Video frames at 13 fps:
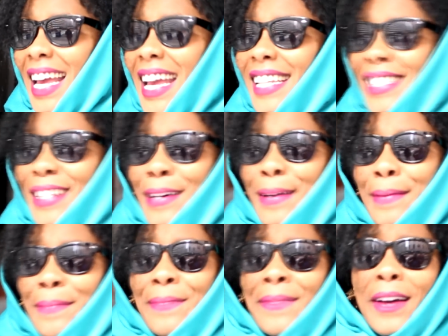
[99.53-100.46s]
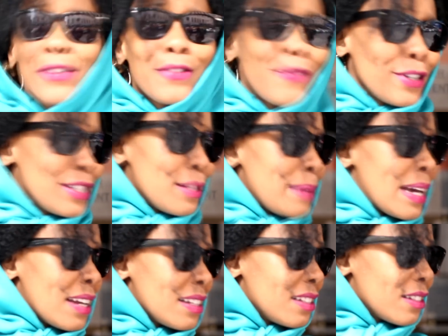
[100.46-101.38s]
And um, I was forced to
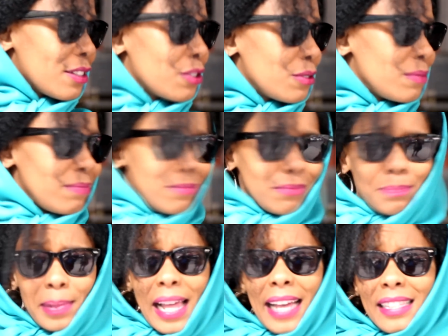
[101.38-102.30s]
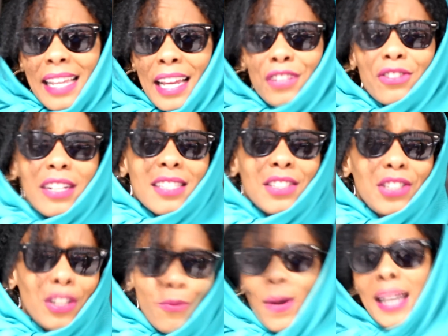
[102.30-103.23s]
battle with a little black tank dress
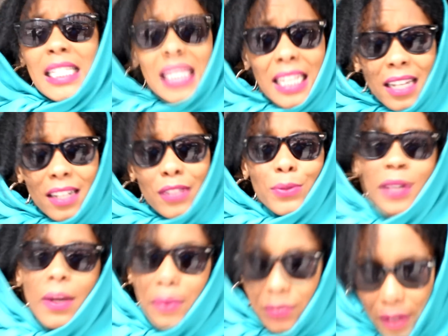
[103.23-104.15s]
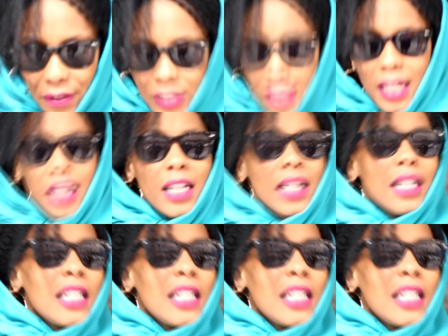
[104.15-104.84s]
and shit, white sneakers, which I would have never done.